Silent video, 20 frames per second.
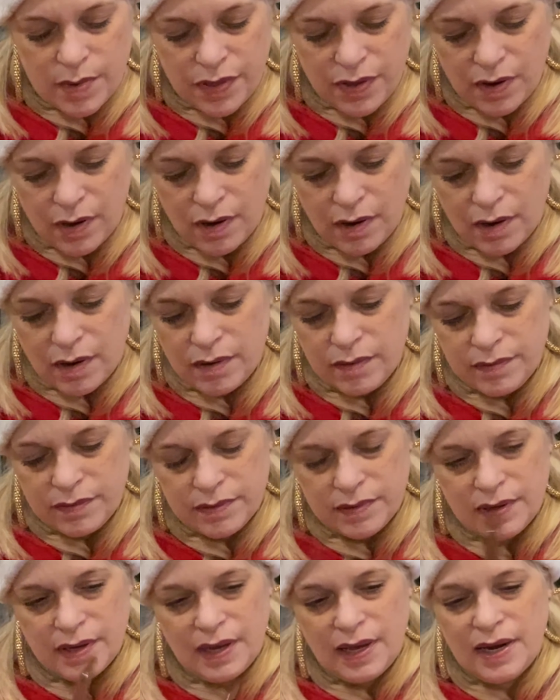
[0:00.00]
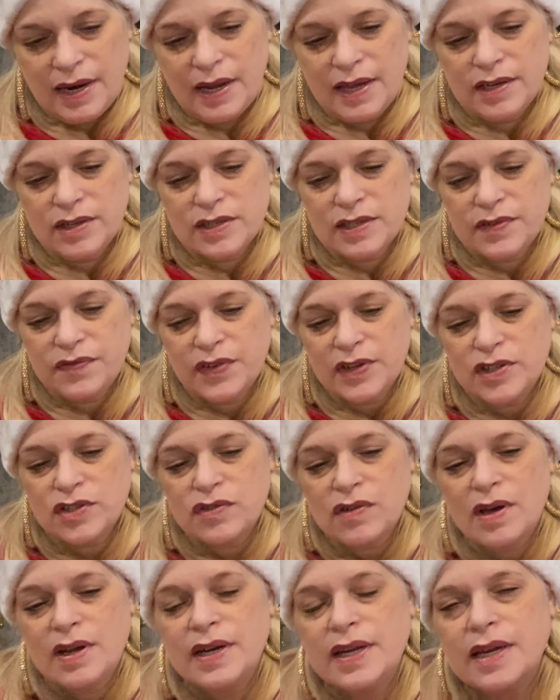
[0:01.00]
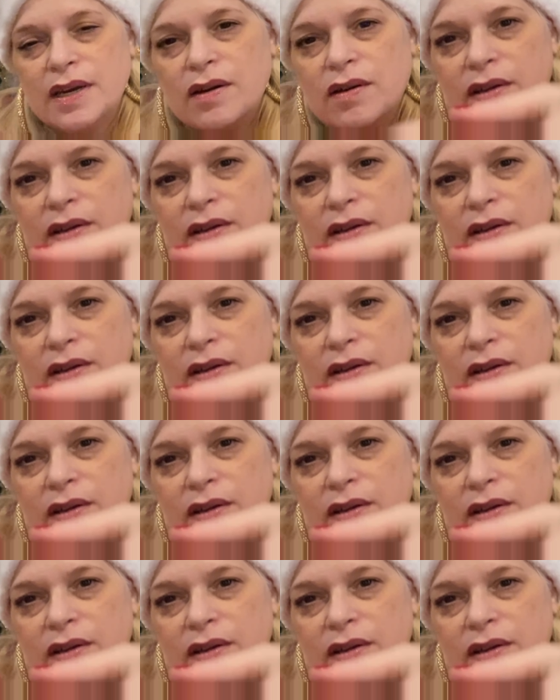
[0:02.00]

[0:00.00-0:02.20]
her, and I just fixed her on here,